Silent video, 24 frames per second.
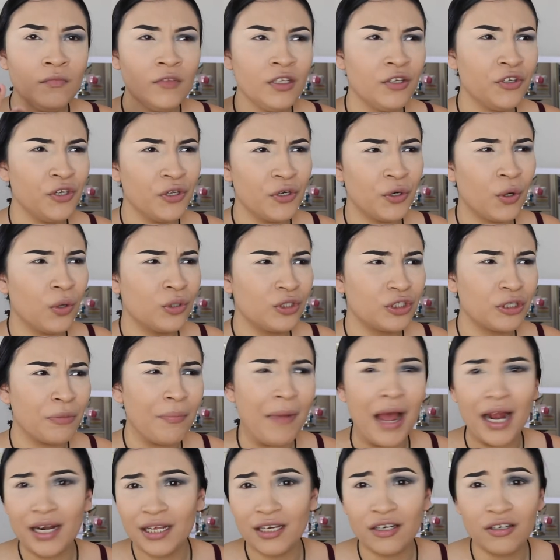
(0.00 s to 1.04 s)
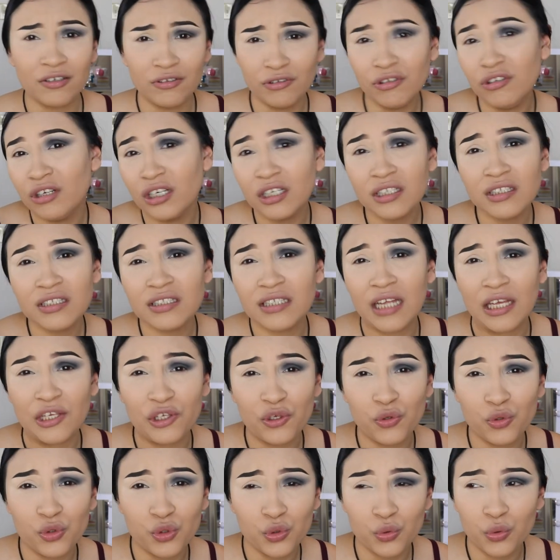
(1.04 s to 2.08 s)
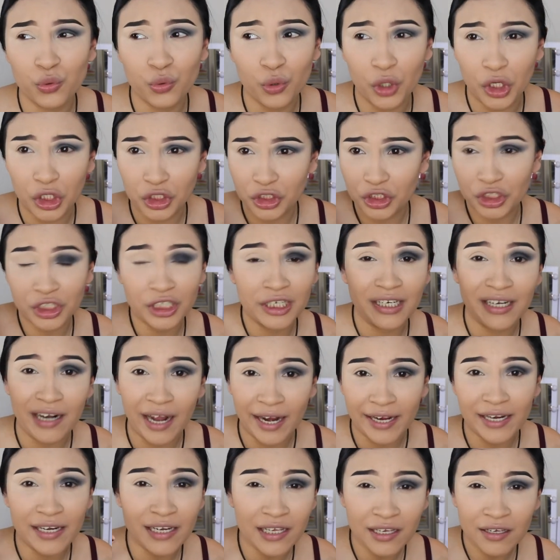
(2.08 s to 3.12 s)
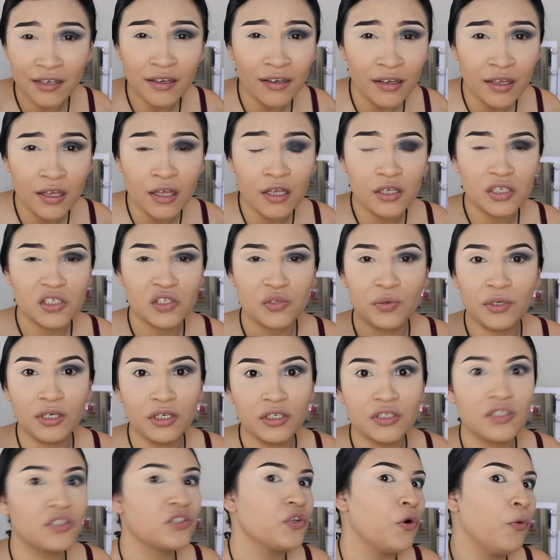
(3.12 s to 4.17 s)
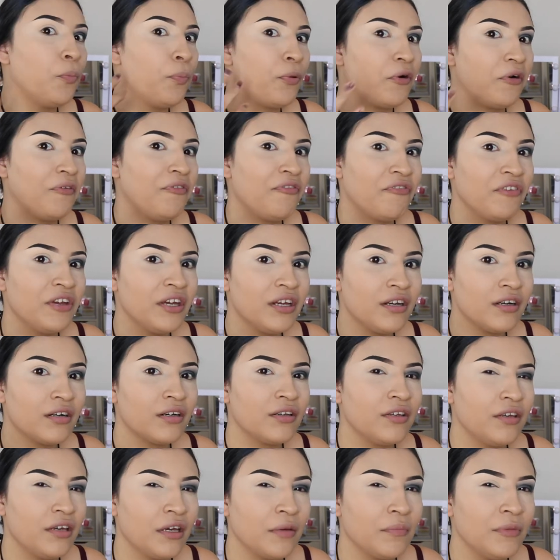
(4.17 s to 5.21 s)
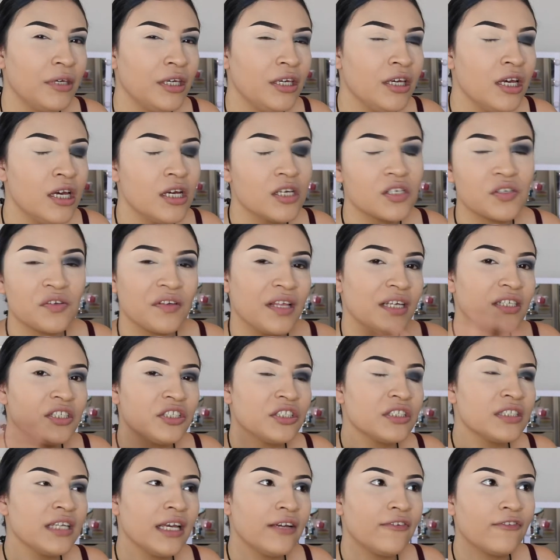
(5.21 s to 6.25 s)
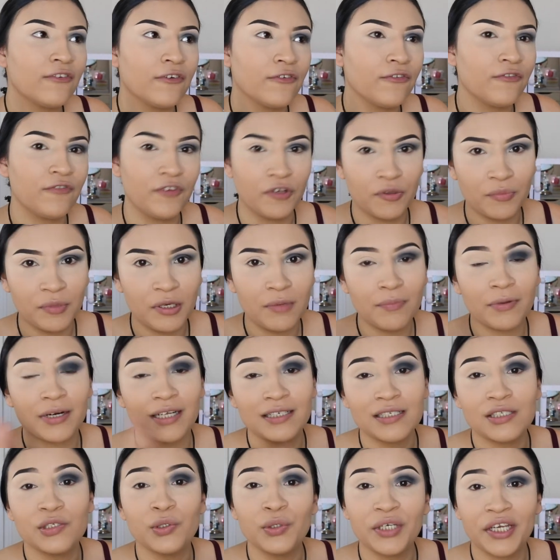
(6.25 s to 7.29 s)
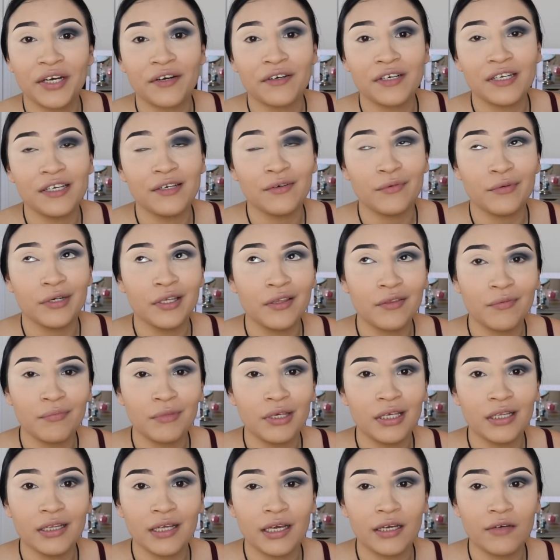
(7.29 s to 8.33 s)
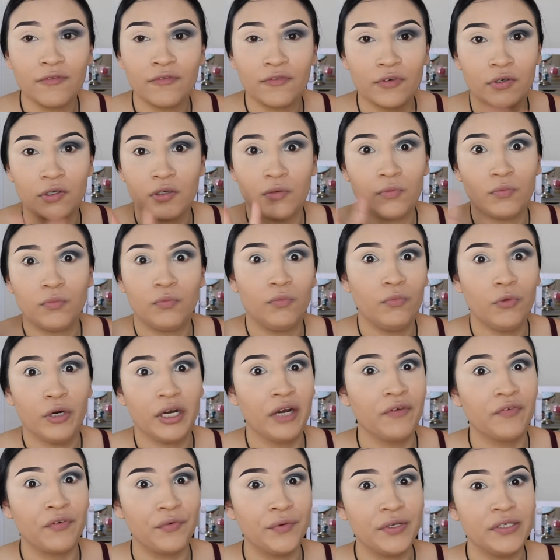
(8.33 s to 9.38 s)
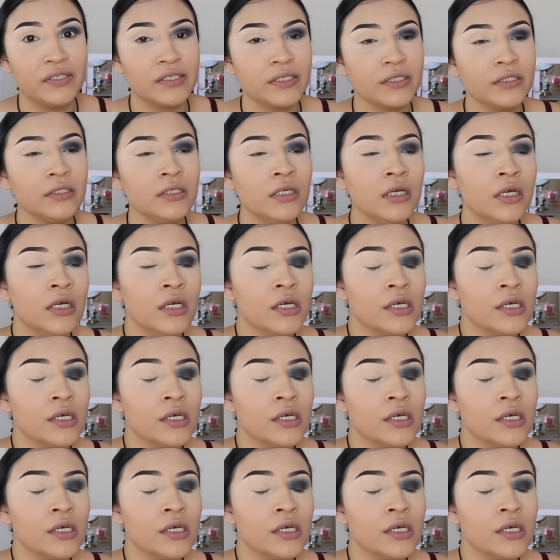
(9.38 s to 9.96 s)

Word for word: you know, dramatic looks that you do under lighting, so it looks so perfect, you get me? So that's just like for filming, but I still carry it with me, like, for whatever reason.